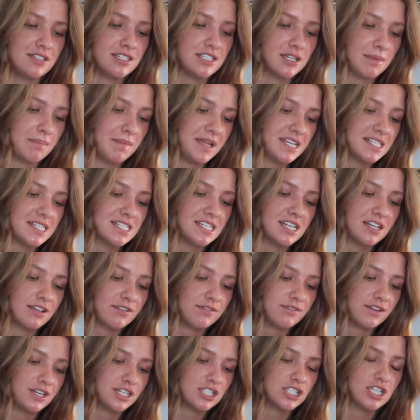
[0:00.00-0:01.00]
domestic
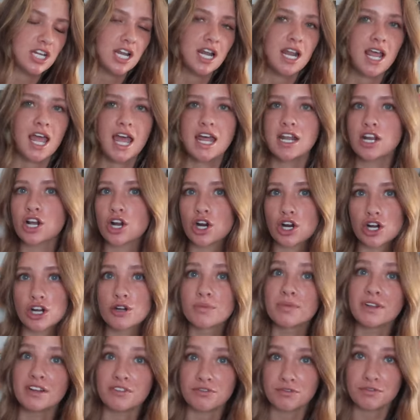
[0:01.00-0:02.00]
fiction and
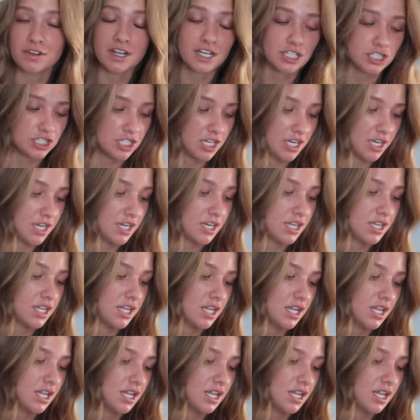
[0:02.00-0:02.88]
urban fiction.